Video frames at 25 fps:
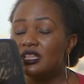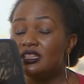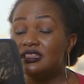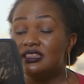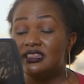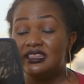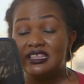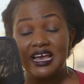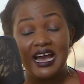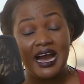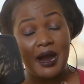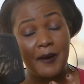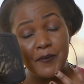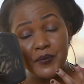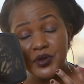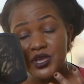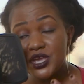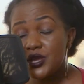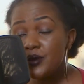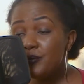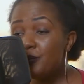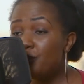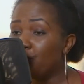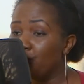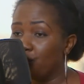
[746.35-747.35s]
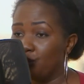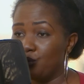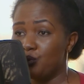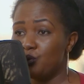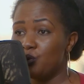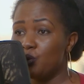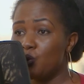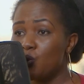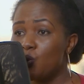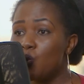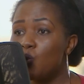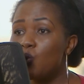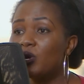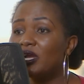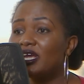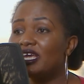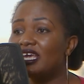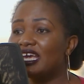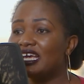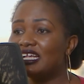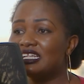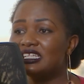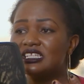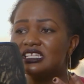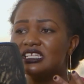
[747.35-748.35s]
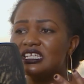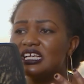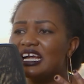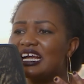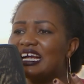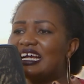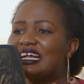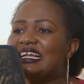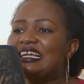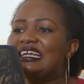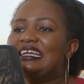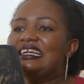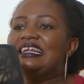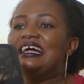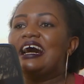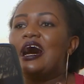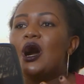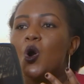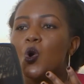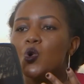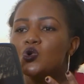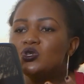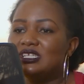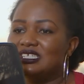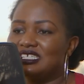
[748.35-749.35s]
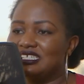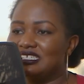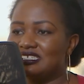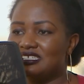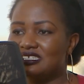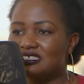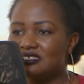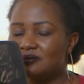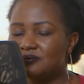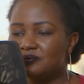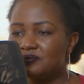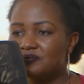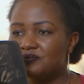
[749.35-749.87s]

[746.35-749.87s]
There are people who get clouded